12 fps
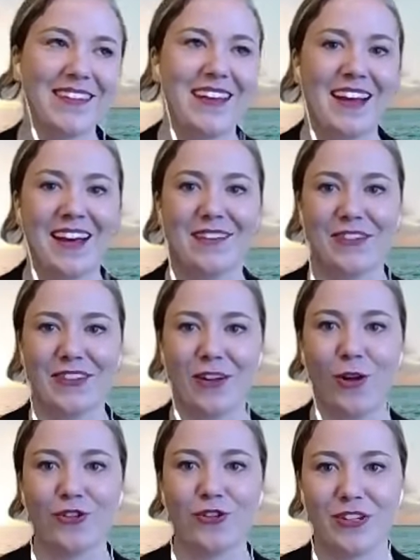have an
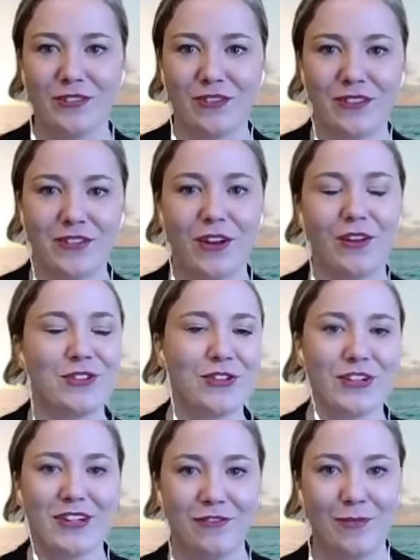
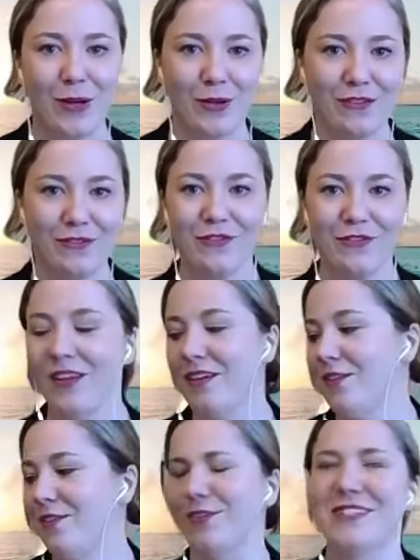alternative motive or
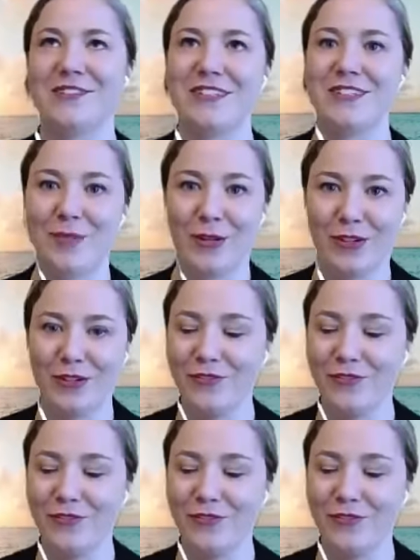ulterior motive.